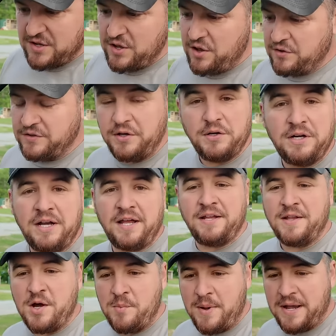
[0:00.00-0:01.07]
tuning in
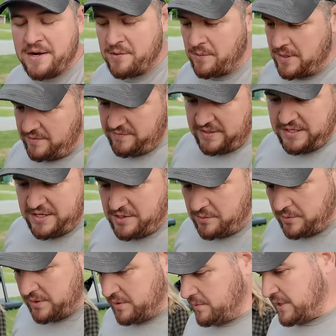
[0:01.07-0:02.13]
no matter what video
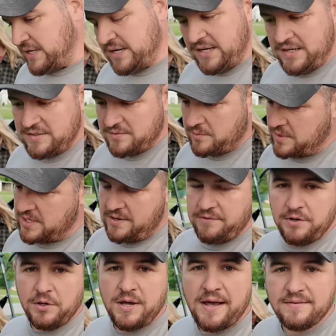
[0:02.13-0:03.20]
it is or whatever.
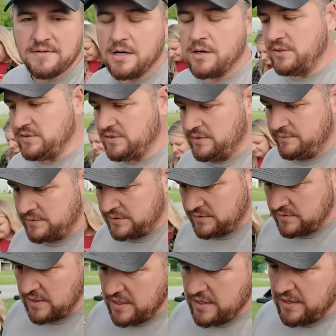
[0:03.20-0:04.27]
You guys are always leaving us
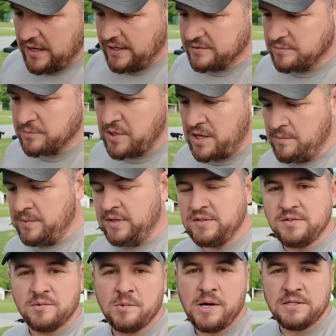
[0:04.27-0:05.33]
awesome comments
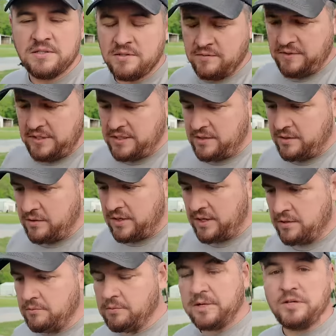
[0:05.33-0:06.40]
and watching the video
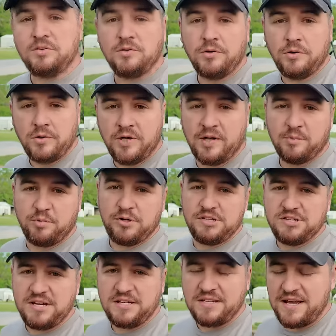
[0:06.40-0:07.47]
and we truly
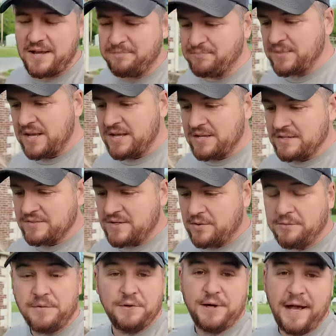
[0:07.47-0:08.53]
appreciate that. So if
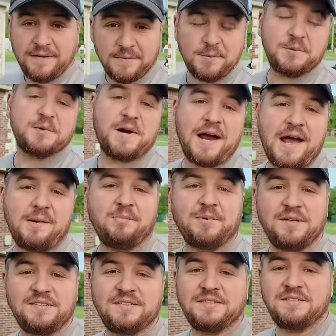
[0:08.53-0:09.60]
you're not subscribed,
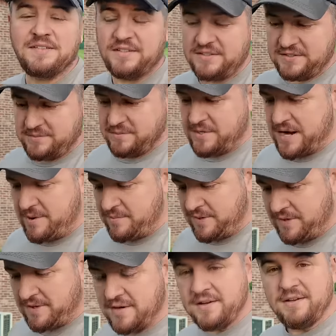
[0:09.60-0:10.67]
please consider
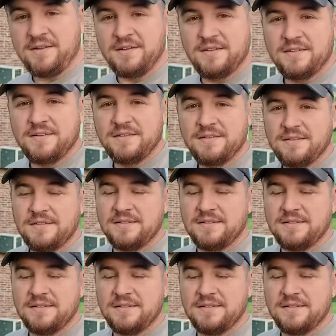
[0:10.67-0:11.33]
subscribing. show them the uh,